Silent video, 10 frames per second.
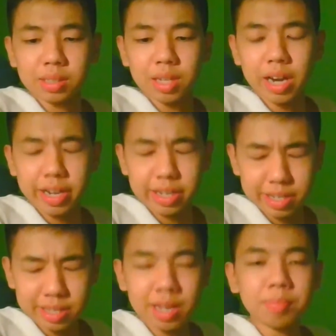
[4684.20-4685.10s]
I
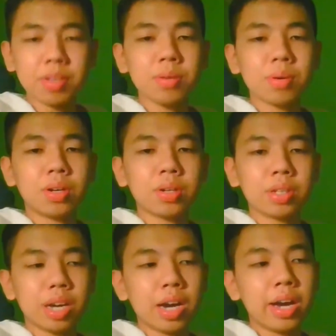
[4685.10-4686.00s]
did something wrong,
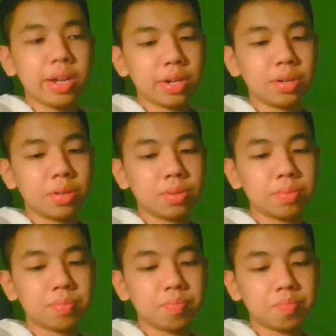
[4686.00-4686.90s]
yeah, I know.
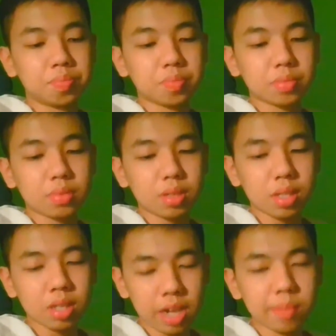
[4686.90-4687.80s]

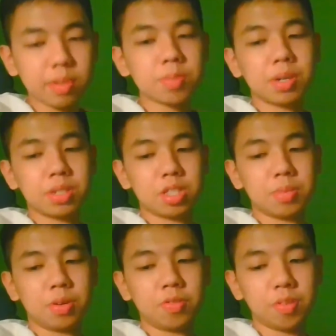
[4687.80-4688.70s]
I'm
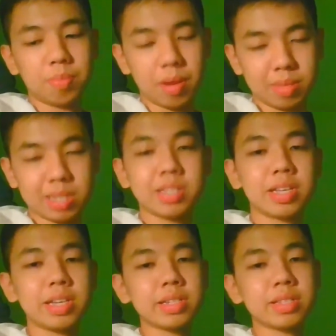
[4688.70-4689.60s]
responsible for my
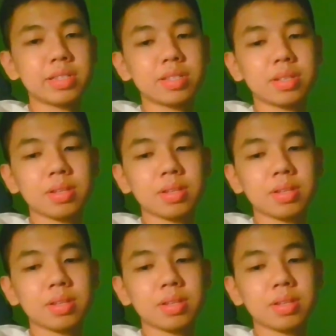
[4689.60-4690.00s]
mistakes.